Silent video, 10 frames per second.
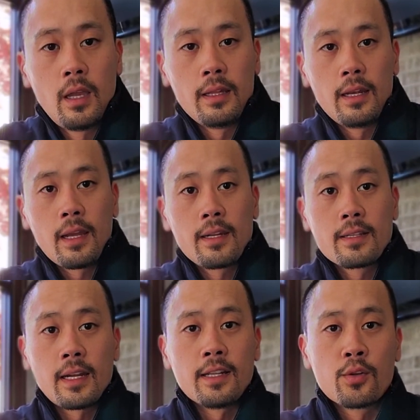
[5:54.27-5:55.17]
and then I
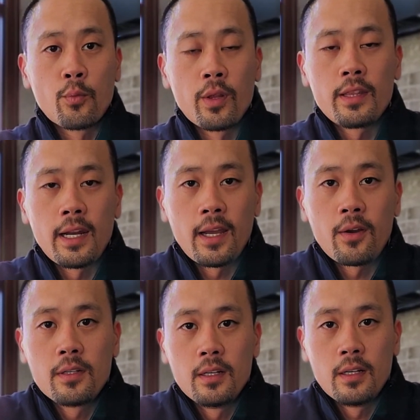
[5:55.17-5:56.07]
decided to rent that
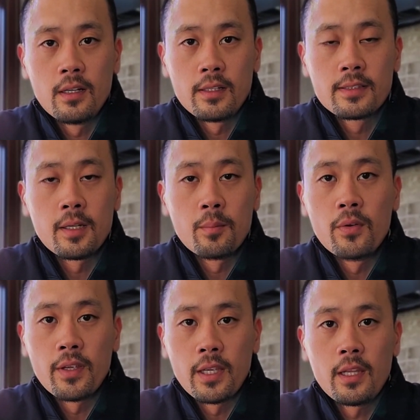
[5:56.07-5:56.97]
out instead of
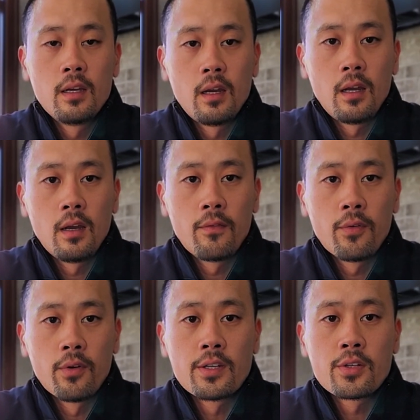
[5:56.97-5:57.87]
moving in
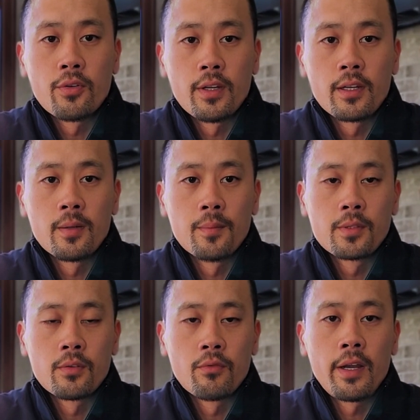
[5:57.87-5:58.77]
for additional income.
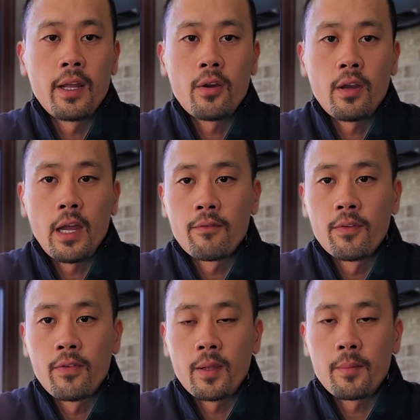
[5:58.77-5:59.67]
So right now I have a
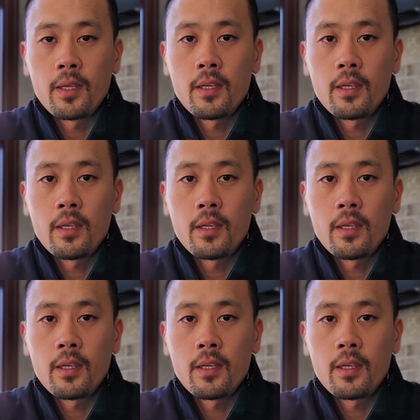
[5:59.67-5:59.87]
family in